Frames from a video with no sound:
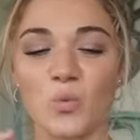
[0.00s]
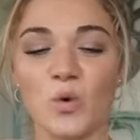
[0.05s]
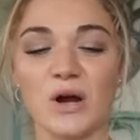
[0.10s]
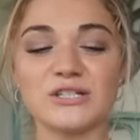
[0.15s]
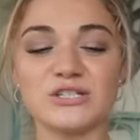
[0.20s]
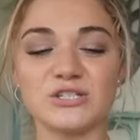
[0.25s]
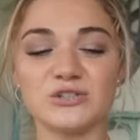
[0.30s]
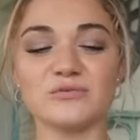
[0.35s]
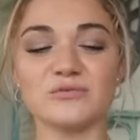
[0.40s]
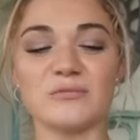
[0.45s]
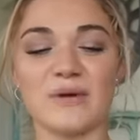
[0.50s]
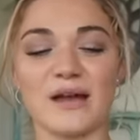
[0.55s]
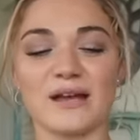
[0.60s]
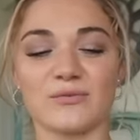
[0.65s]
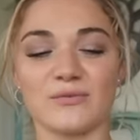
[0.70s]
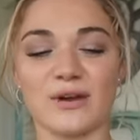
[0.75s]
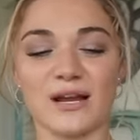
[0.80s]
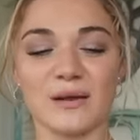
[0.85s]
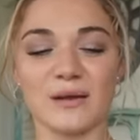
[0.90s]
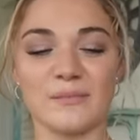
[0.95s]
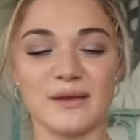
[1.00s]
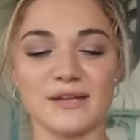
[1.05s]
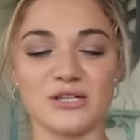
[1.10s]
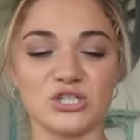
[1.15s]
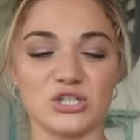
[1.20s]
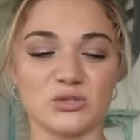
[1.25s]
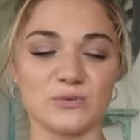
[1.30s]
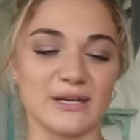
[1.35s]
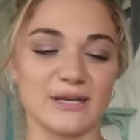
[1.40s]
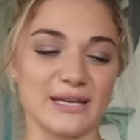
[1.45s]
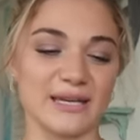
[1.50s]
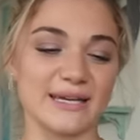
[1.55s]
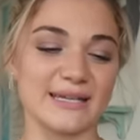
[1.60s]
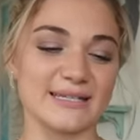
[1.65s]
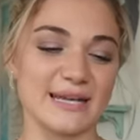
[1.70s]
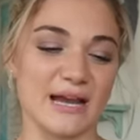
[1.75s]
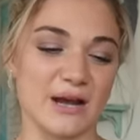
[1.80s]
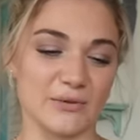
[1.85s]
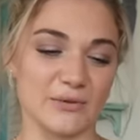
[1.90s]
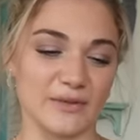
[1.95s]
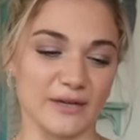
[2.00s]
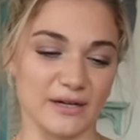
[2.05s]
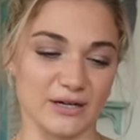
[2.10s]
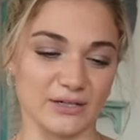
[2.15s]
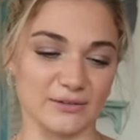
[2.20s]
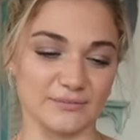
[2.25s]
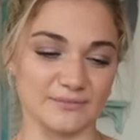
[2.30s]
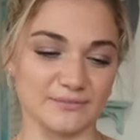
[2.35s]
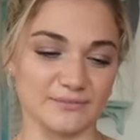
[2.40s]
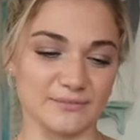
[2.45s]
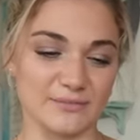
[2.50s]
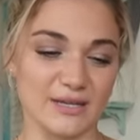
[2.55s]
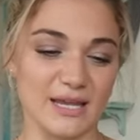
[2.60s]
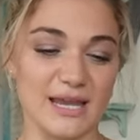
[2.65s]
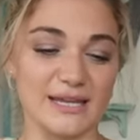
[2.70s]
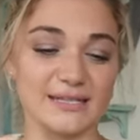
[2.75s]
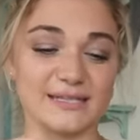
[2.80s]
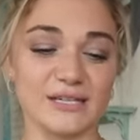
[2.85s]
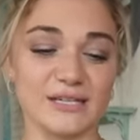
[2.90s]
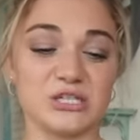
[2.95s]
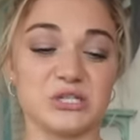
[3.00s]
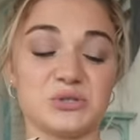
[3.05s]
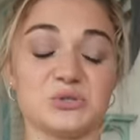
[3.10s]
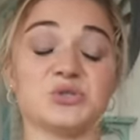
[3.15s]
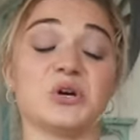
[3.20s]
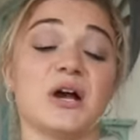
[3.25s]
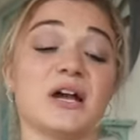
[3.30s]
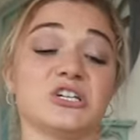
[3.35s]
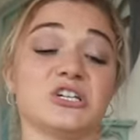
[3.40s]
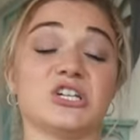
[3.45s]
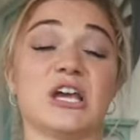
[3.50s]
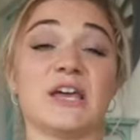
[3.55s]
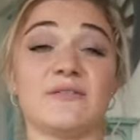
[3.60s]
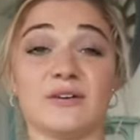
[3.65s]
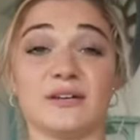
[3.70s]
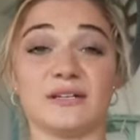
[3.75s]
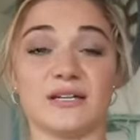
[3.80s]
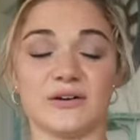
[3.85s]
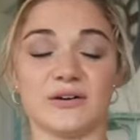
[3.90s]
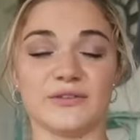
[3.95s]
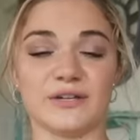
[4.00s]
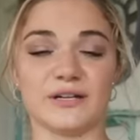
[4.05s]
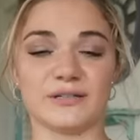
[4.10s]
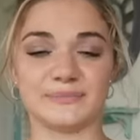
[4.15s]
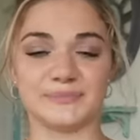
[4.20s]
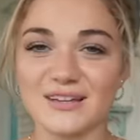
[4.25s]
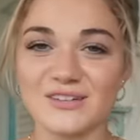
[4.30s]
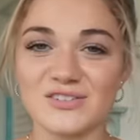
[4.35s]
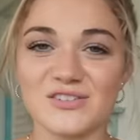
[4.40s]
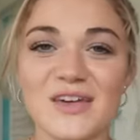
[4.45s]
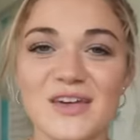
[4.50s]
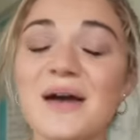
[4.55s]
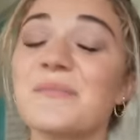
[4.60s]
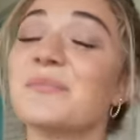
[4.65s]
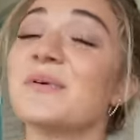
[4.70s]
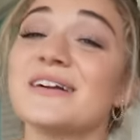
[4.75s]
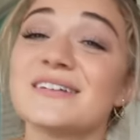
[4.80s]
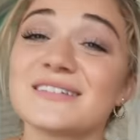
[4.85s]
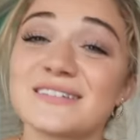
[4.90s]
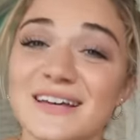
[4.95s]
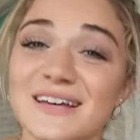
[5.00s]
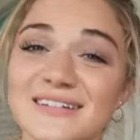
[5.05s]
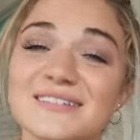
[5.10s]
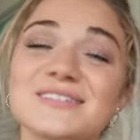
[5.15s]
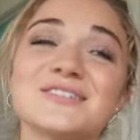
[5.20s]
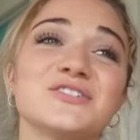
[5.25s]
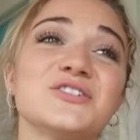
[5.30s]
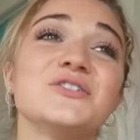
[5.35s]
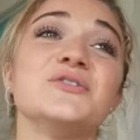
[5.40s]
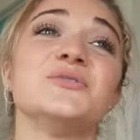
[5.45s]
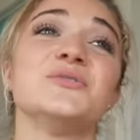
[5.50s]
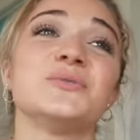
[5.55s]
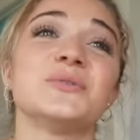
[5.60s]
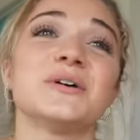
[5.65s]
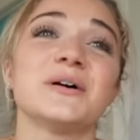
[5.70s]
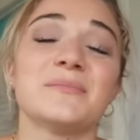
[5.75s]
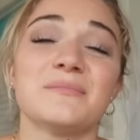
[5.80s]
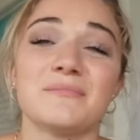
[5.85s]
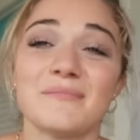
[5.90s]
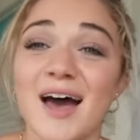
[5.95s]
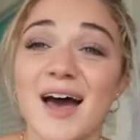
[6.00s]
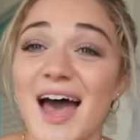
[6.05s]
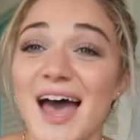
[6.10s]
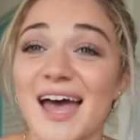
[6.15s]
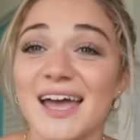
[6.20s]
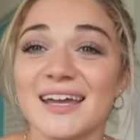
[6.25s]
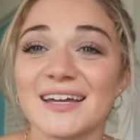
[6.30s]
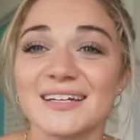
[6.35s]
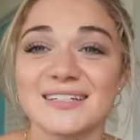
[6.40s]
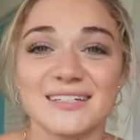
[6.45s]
What do you recommend doing down there? And did you try shaving down there? So that brings us to my